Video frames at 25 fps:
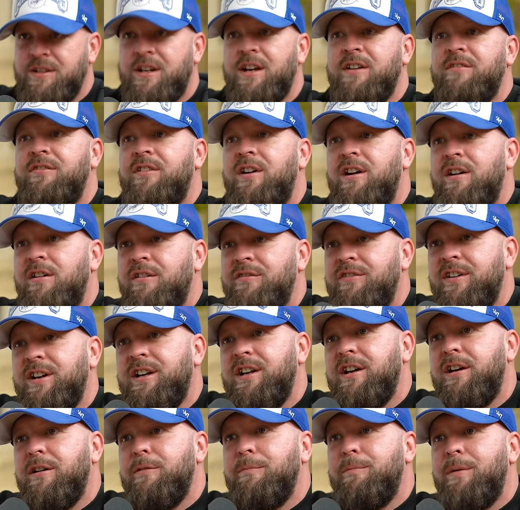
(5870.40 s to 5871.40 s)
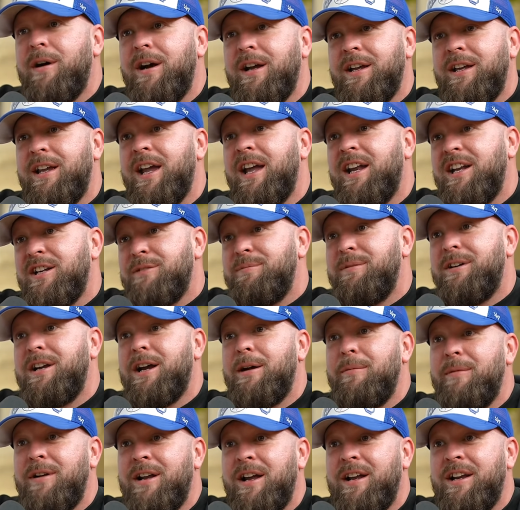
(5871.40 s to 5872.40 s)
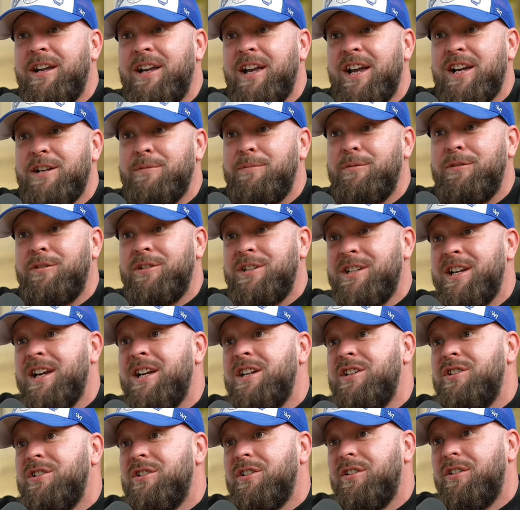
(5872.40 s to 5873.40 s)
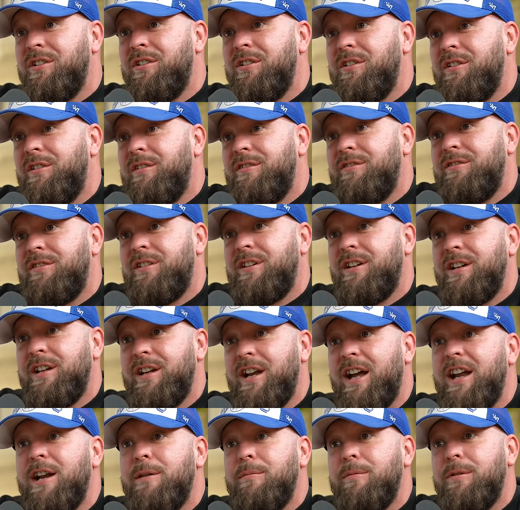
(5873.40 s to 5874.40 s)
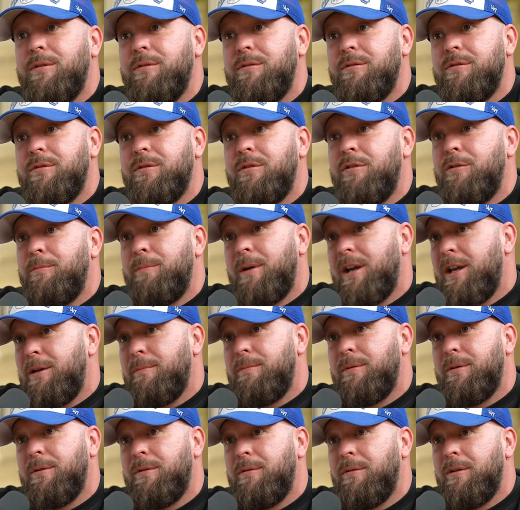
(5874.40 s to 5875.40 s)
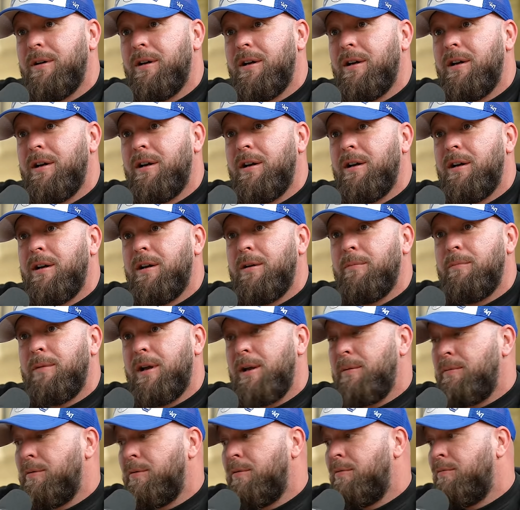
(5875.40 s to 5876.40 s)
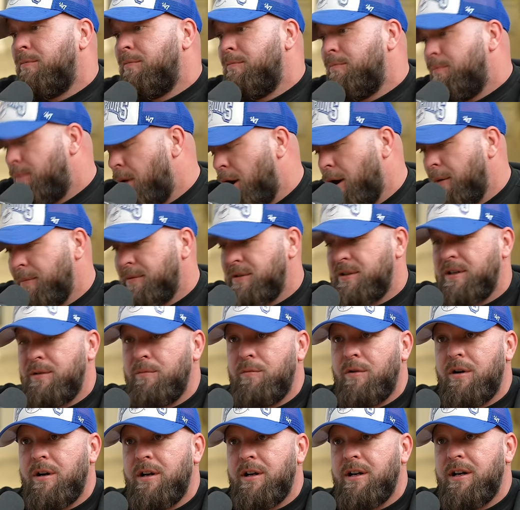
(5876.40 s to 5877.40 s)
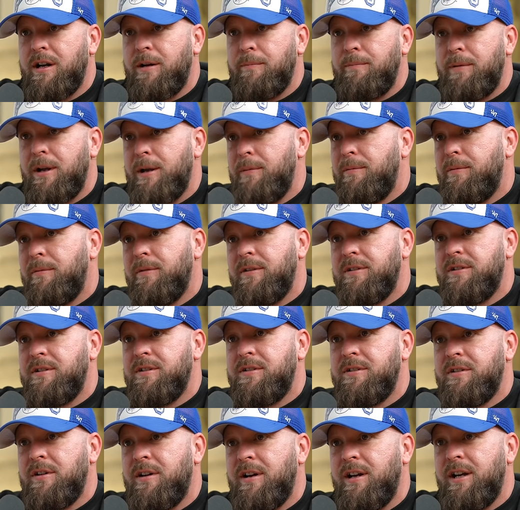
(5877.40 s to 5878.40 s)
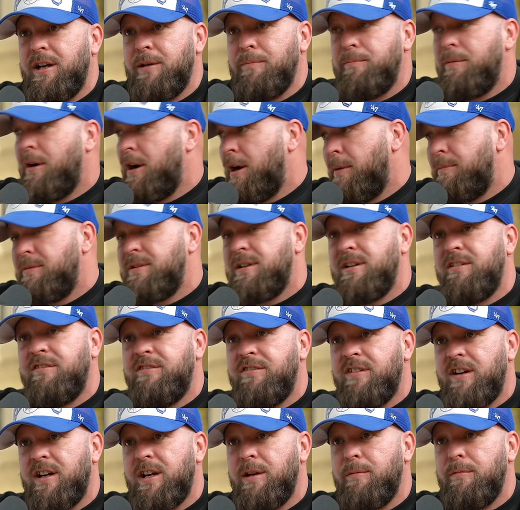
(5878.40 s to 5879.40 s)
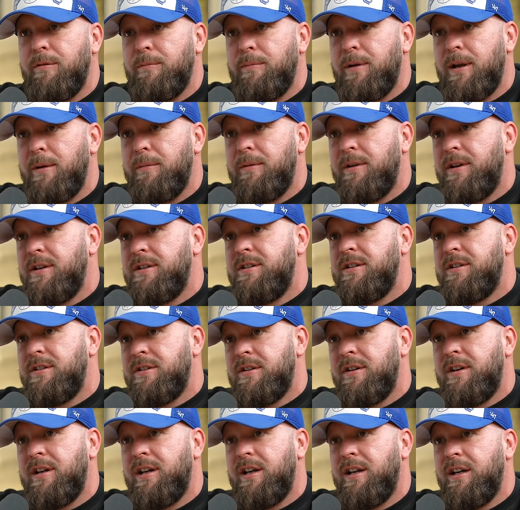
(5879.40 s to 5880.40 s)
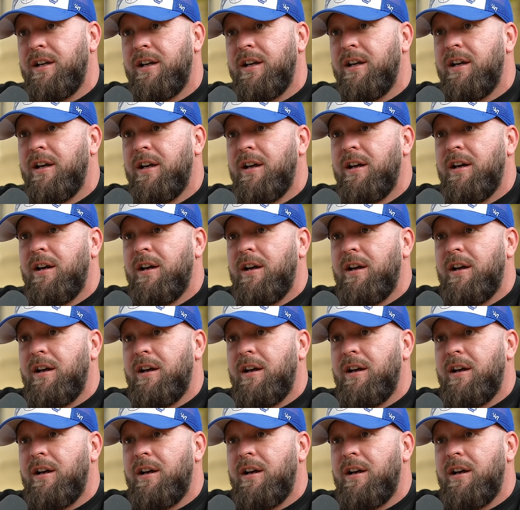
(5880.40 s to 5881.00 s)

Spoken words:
to get viral video. But again, it's becoming at the exploitation of fucking animals or people. People purposely winding up people in society, purposely fucking with people in society.